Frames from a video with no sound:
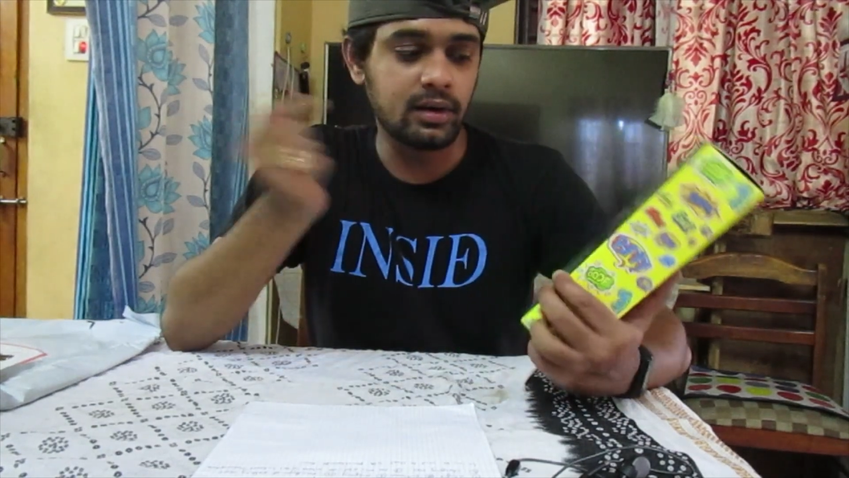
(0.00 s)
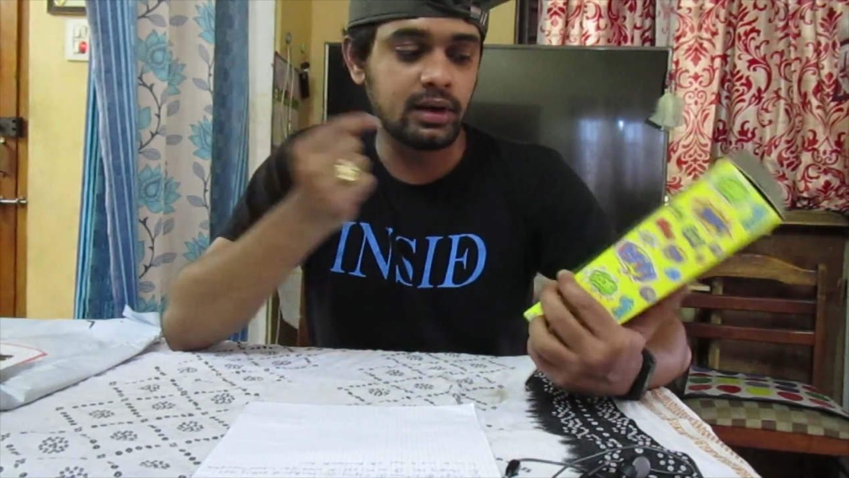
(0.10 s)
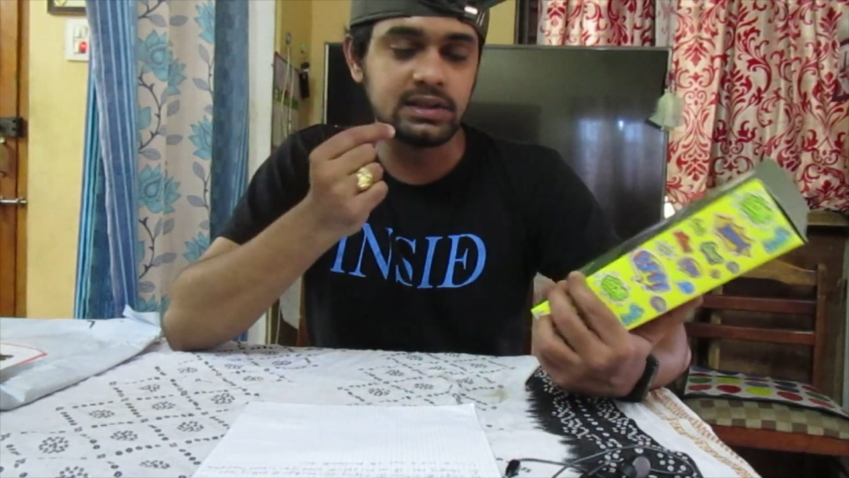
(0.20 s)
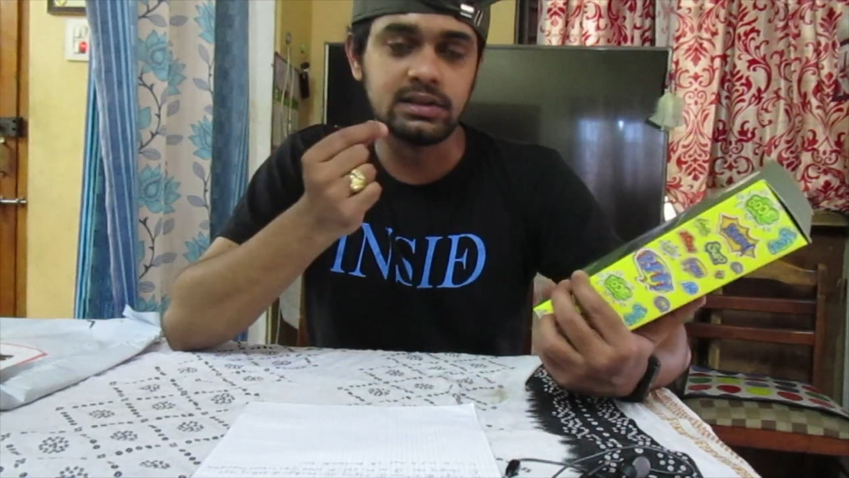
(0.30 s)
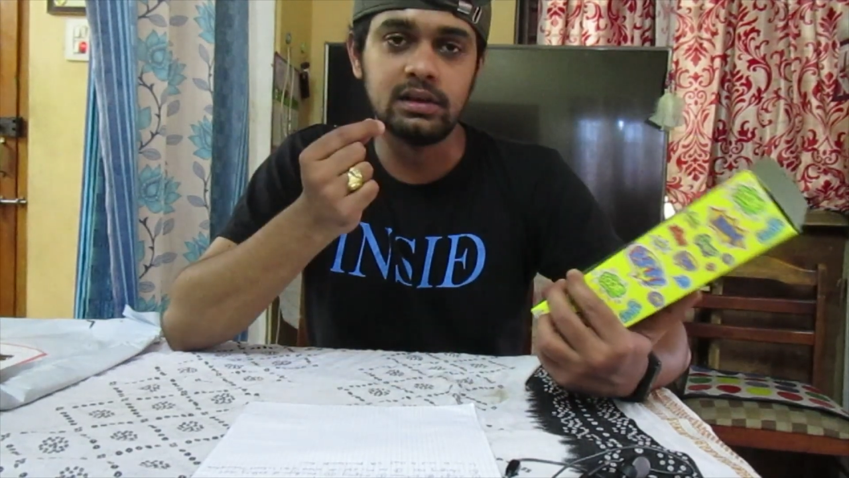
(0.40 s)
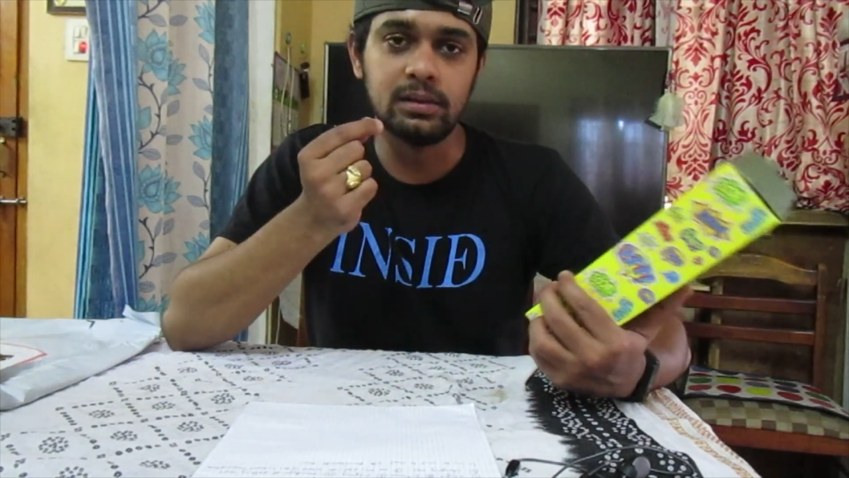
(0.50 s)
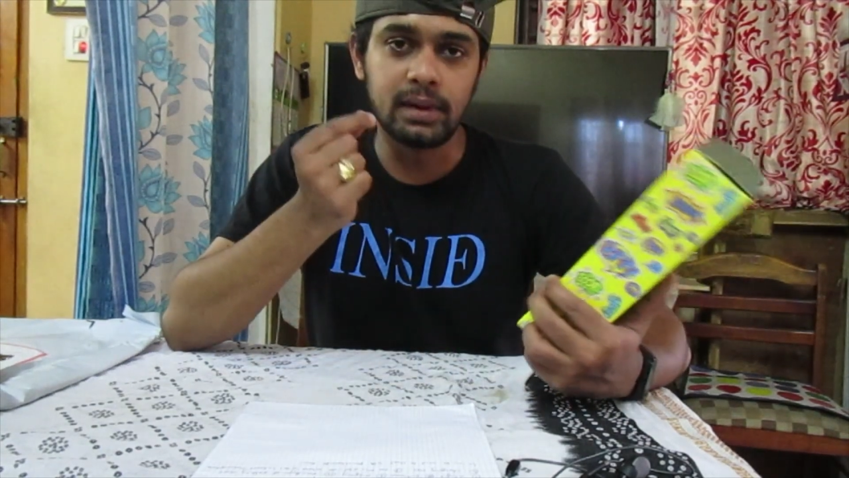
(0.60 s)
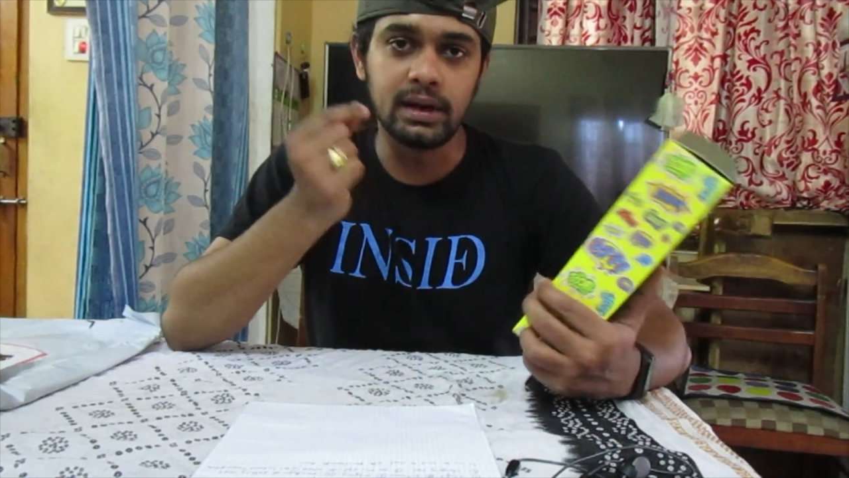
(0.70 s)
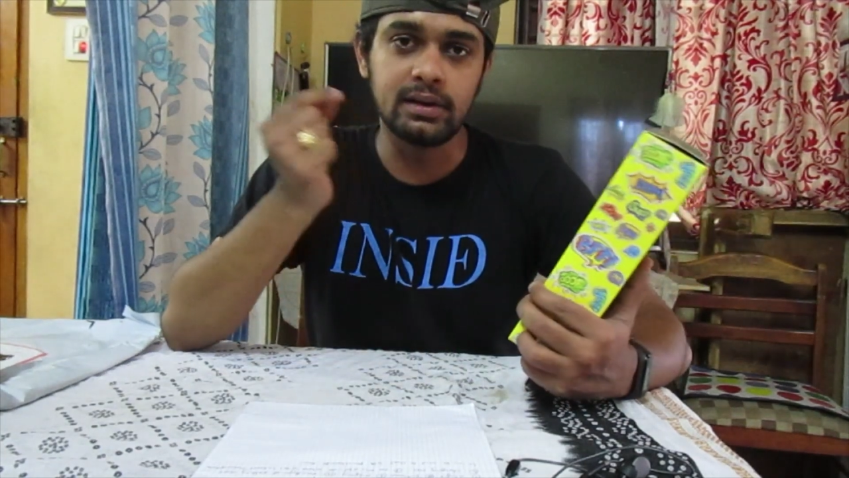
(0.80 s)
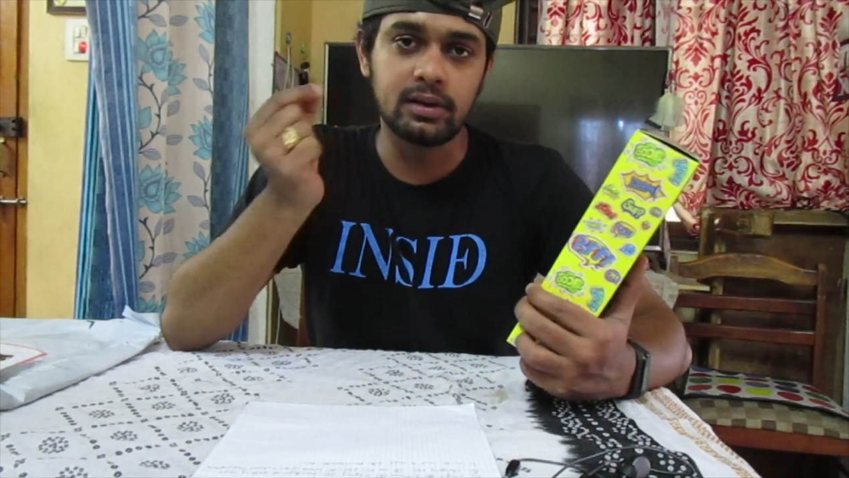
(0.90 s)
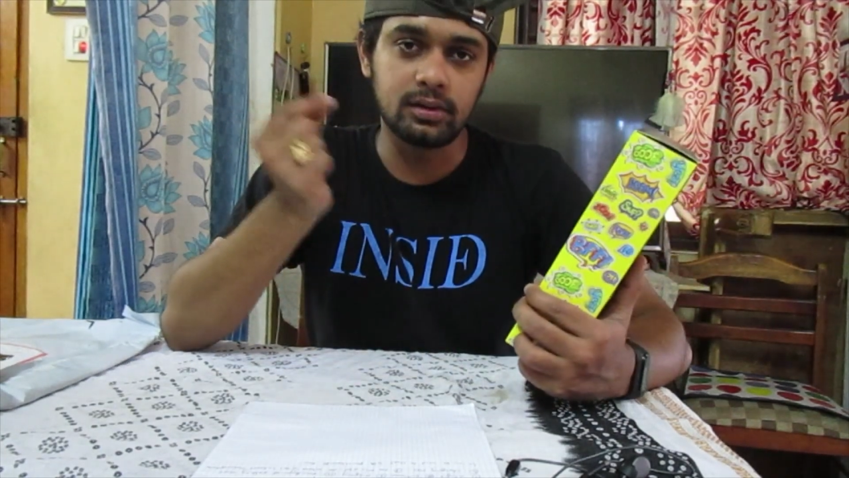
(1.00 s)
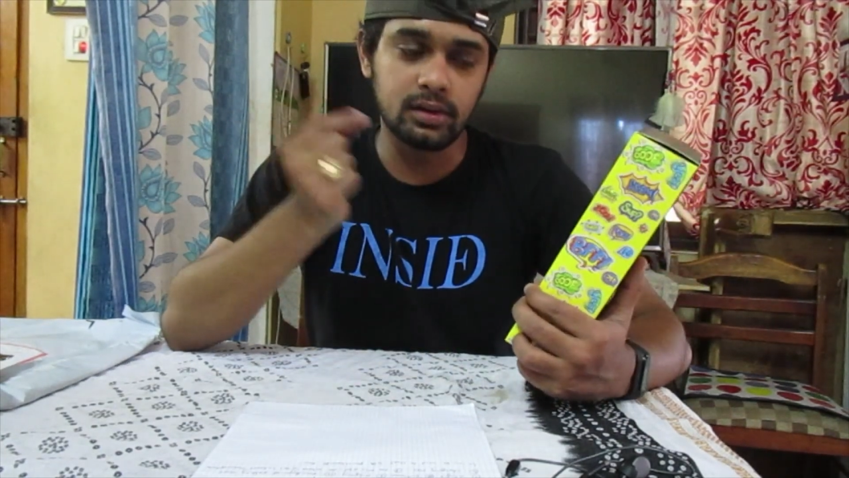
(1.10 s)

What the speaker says: external mic